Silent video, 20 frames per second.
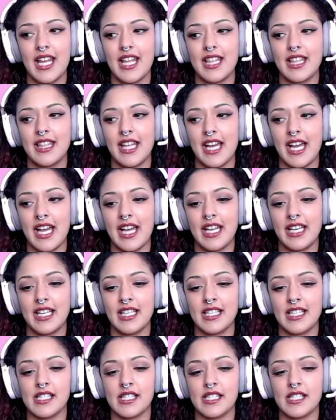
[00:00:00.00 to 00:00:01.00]
that
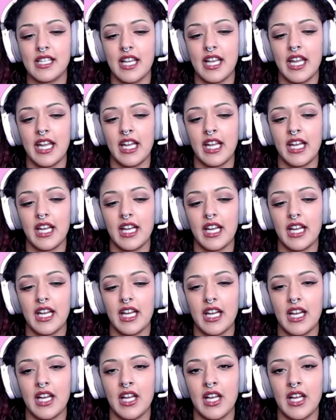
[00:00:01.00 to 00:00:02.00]
is like
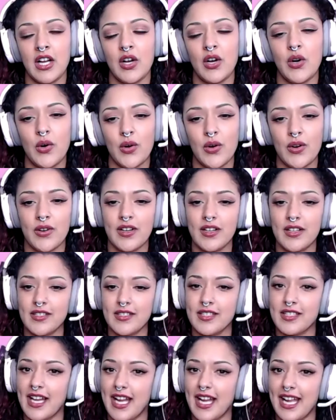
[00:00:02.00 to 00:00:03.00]
a horror
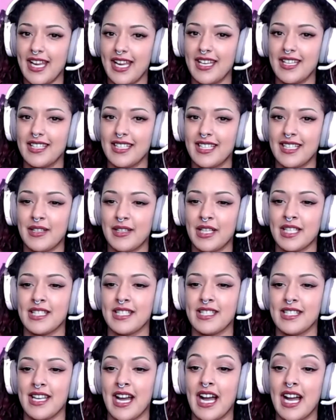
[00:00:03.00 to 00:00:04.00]
site.
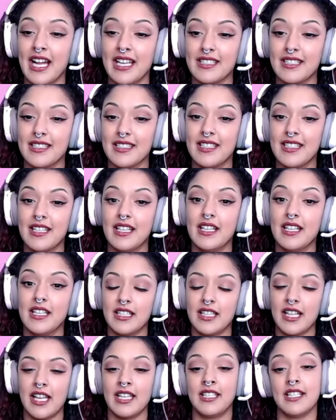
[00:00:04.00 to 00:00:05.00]
It's not,
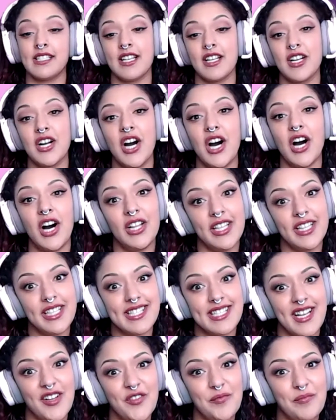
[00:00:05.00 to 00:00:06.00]
it doesn't call
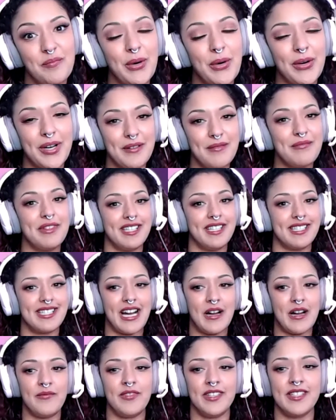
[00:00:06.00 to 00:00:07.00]
itself porn, but it's
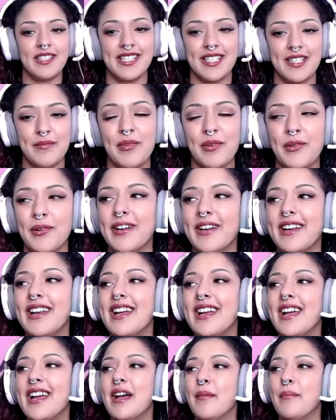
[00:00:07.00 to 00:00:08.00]
obviously porn.
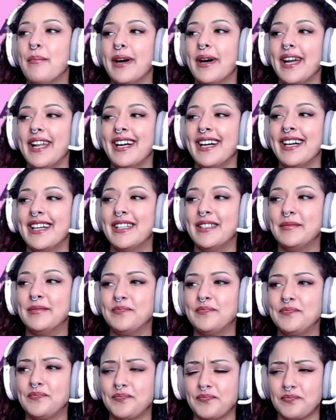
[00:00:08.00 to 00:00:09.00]
But
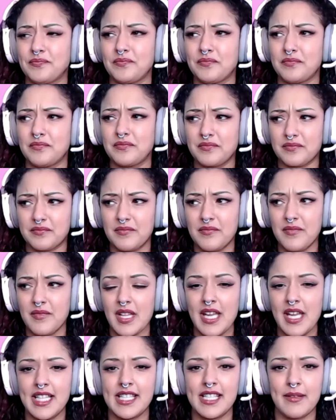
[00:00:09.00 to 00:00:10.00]

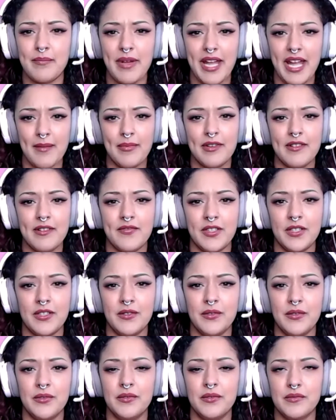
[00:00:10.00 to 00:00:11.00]
it's a
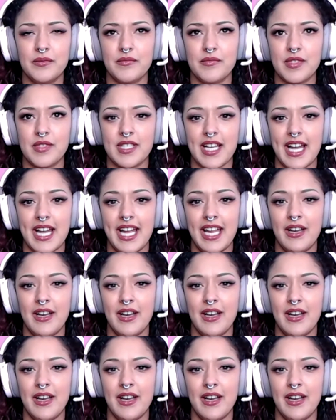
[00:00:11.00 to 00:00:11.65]
pay-per-view site